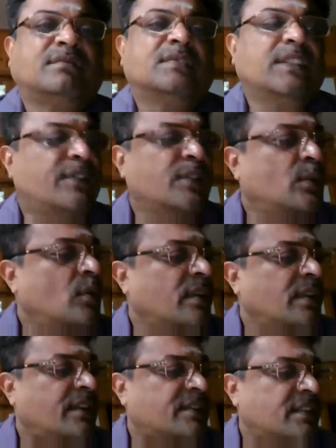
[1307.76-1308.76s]
If you
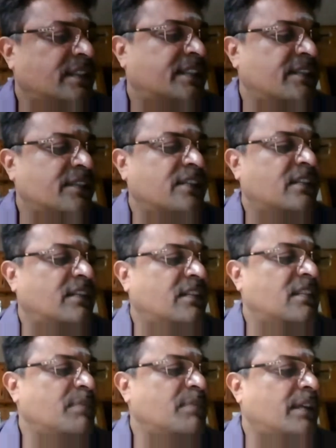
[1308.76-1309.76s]
look at section
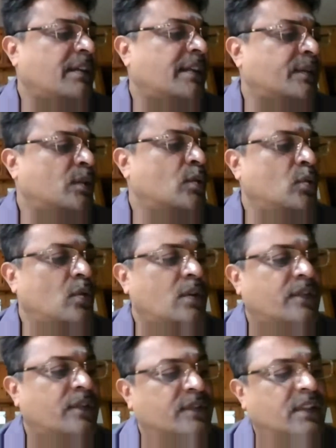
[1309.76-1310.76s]
16(2)
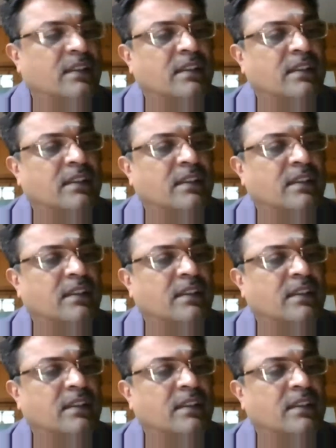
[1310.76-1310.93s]
of the